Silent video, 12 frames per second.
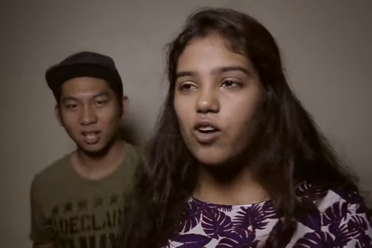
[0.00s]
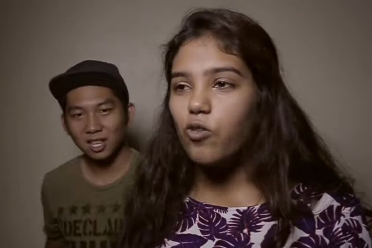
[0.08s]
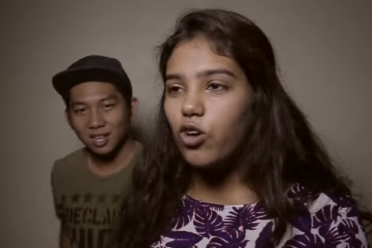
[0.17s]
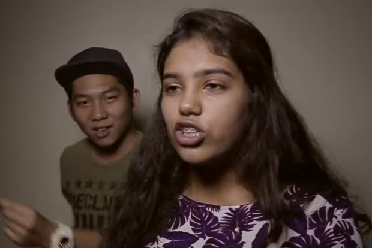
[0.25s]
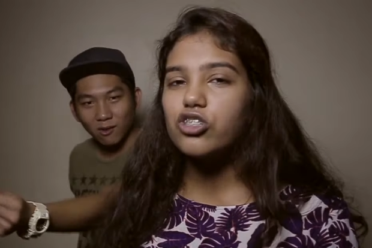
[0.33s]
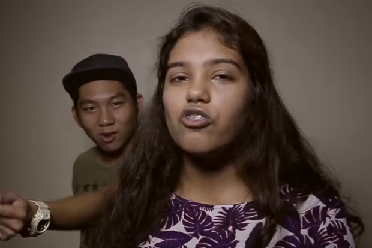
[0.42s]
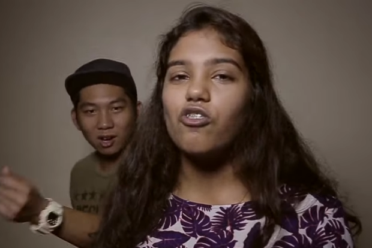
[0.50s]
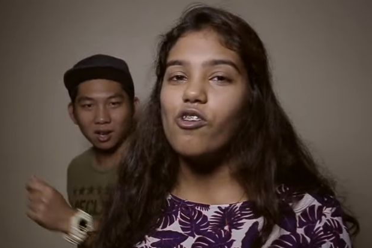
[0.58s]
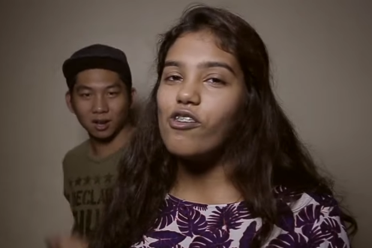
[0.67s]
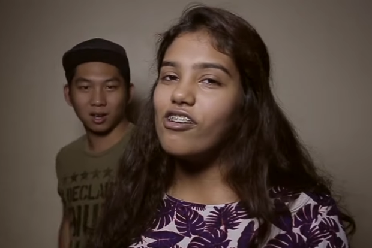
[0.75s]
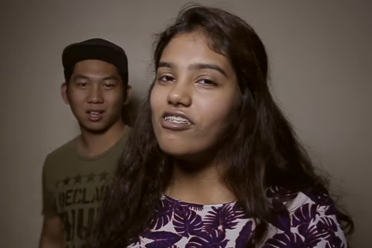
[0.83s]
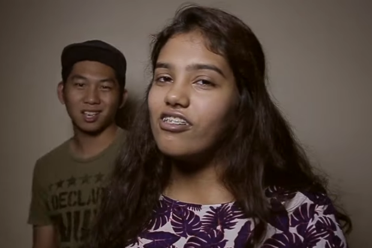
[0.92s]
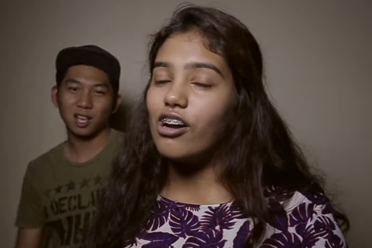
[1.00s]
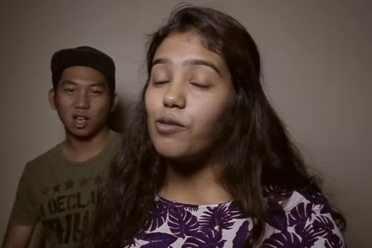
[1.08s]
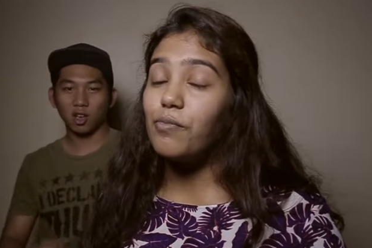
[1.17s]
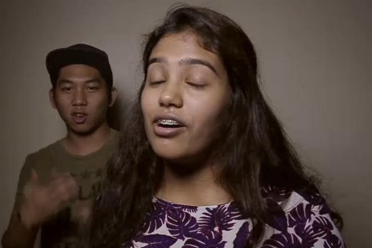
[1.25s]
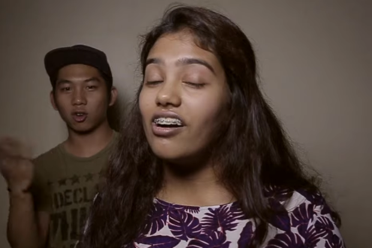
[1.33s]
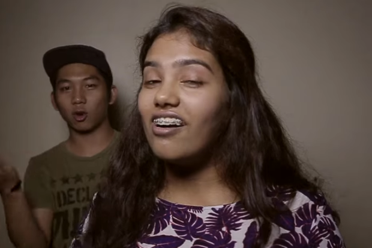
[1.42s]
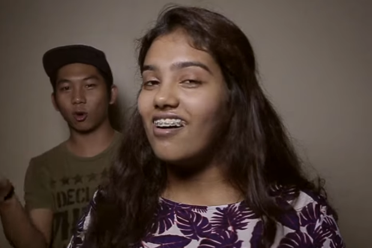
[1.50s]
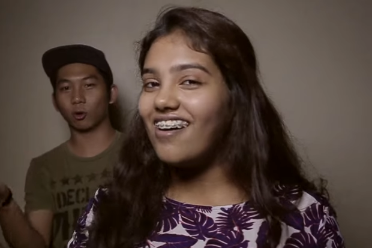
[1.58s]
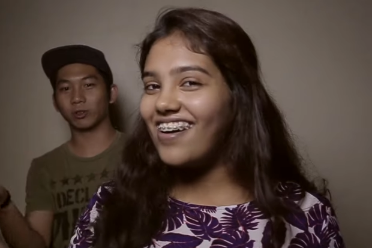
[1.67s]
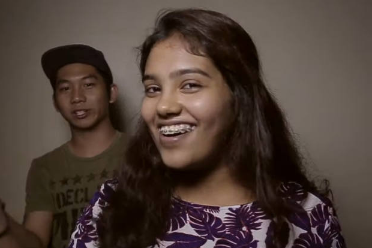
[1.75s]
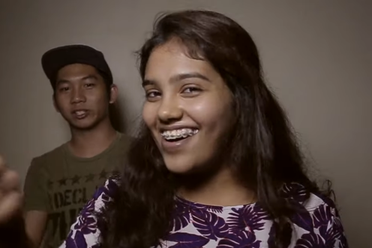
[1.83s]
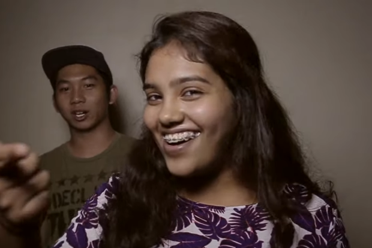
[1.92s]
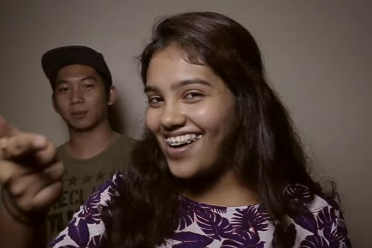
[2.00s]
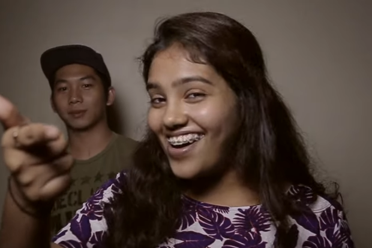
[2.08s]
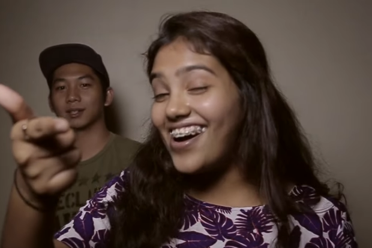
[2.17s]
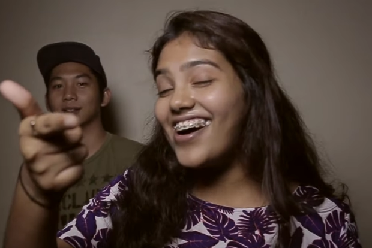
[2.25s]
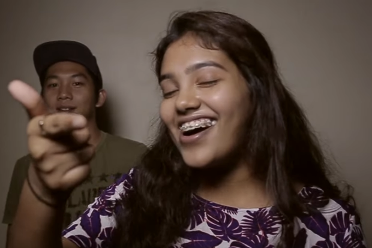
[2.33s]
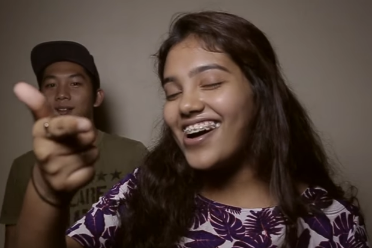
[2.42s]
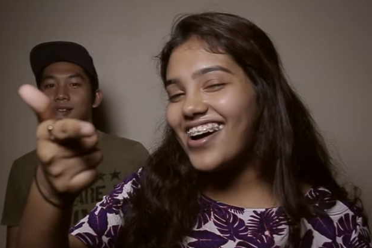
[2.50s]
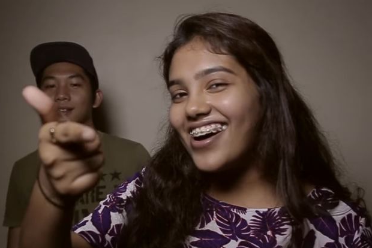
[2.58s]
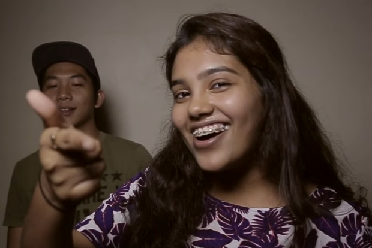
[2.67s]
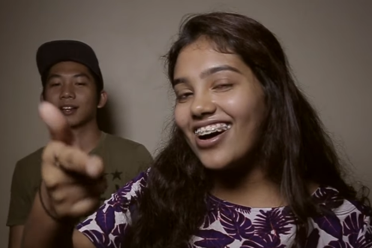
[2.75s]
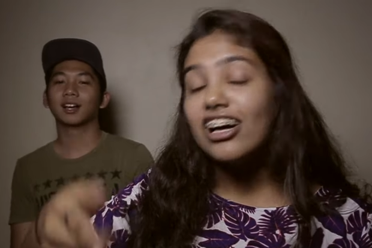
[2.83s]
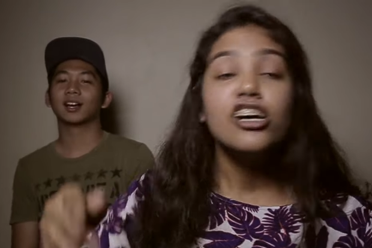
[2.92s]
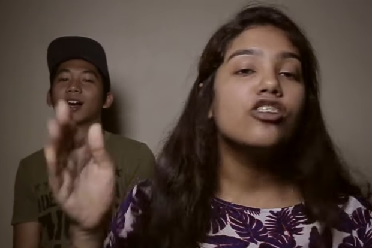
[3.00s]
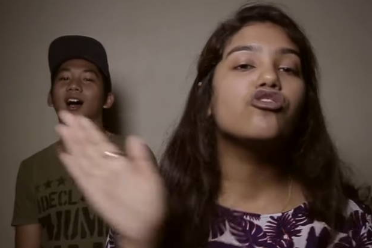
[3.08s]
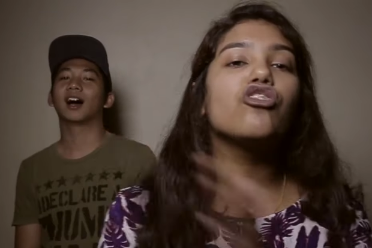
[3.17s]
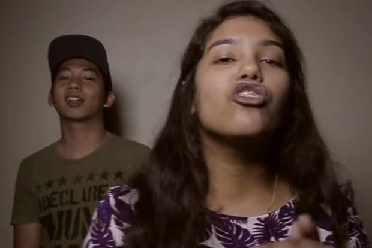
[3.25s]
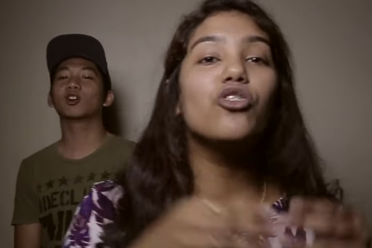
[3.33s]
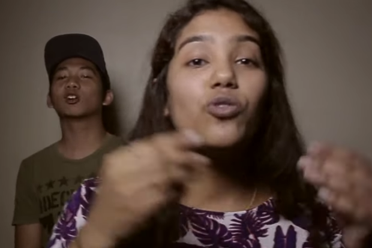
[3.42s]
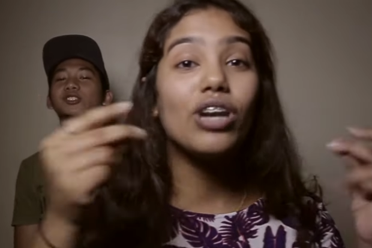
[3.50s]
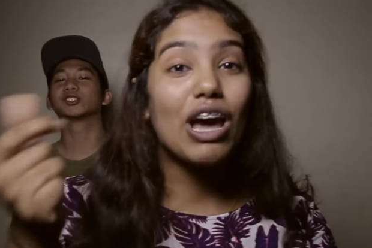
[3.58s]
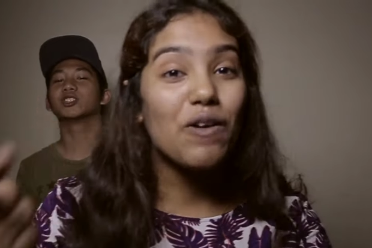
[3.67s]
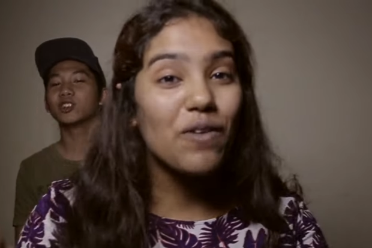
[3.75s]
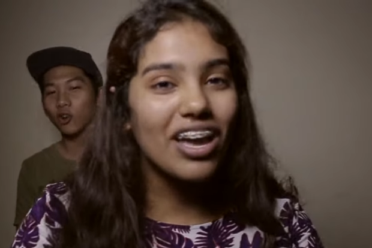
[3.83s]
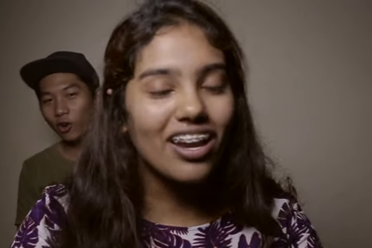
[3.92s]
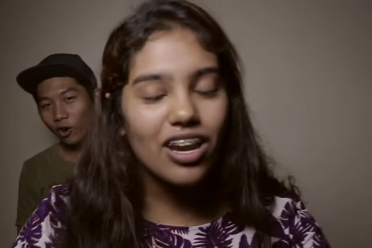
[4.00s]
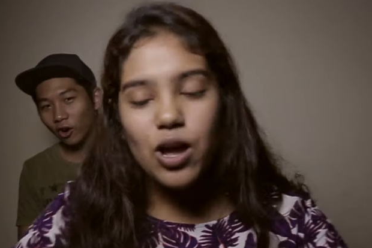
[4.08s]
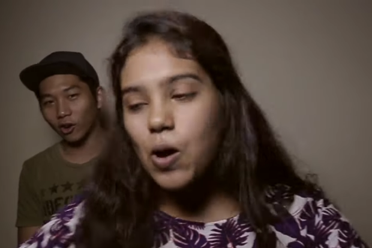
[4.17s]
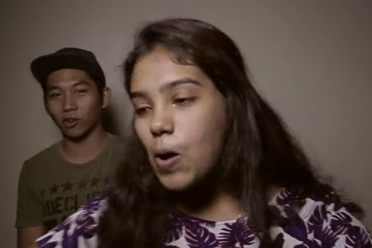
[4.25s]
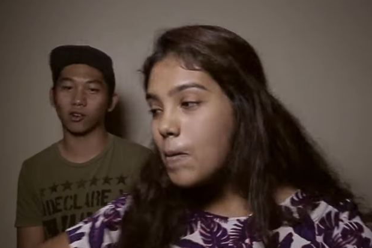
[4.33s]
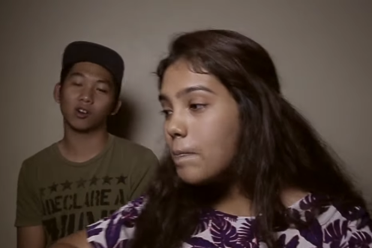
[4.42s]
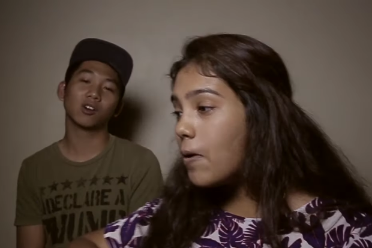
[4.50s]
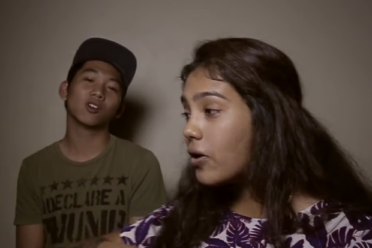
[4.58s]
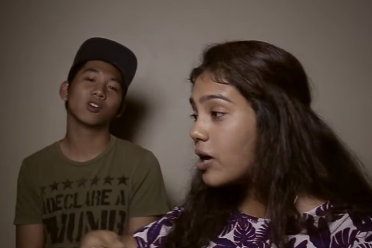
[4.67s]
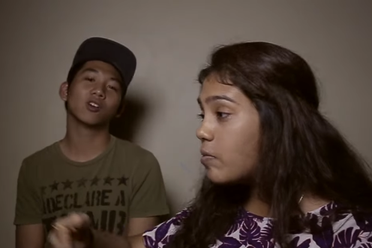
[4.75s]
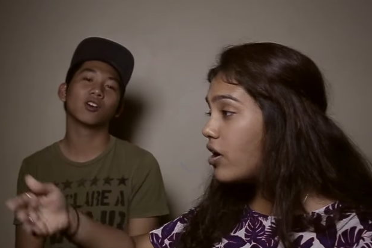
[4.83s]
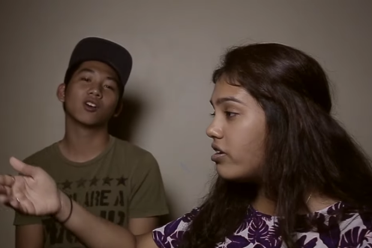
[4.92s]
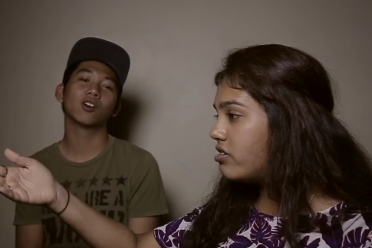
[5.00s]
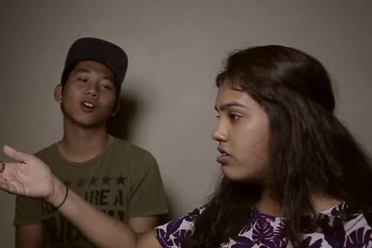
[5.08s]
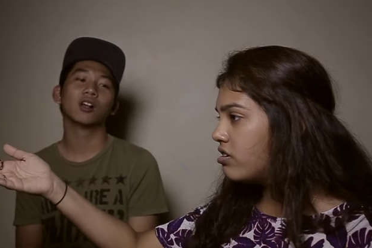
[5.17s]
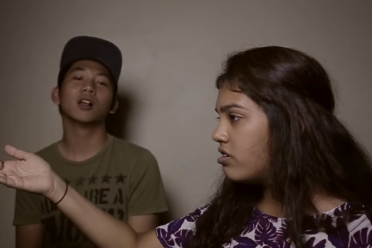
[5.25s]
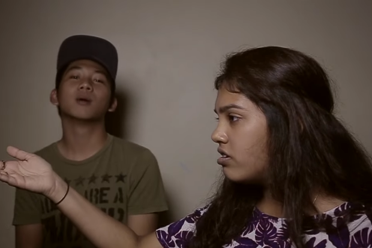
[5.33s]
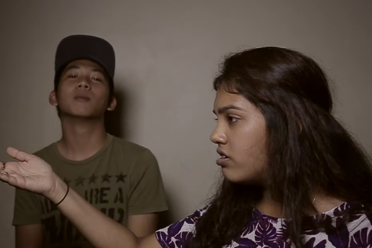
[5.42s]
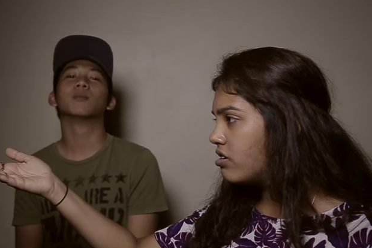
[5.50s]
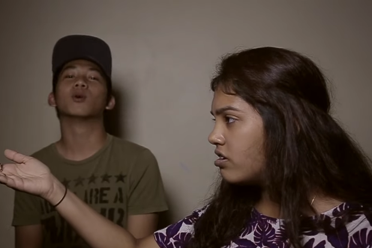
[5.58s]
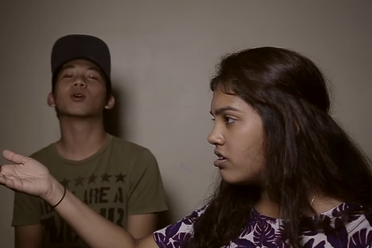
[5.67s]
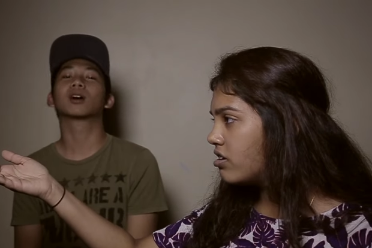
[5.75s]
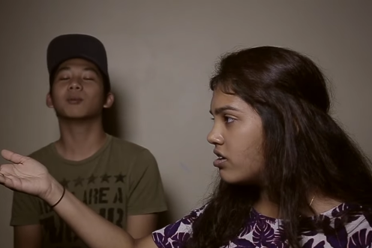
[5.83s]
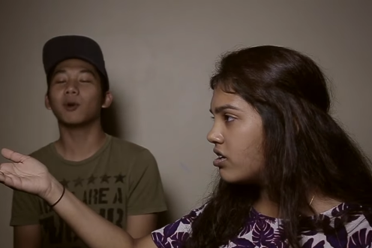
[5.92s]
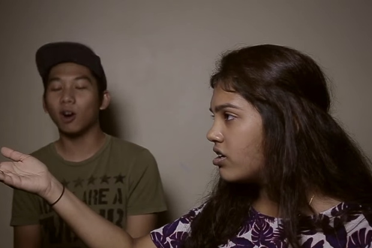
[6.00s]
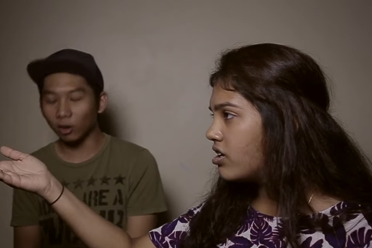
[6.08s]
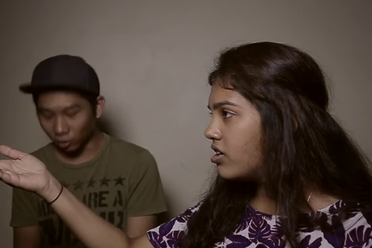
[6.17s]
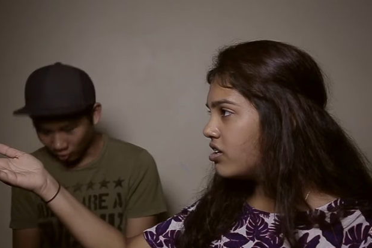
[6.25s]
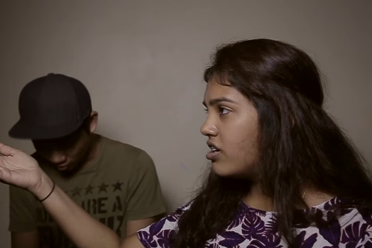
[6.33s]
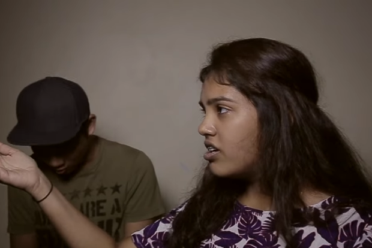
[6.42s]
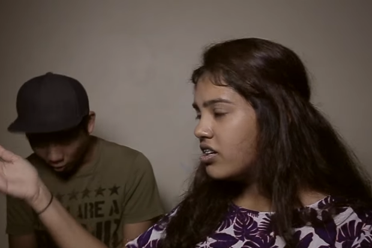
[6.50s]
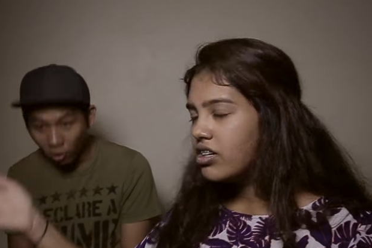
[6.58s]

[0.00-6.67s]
Speaker 1: i watch korean drama, korean drama. ah so you do that with pokemon
Speaker 2: pokemon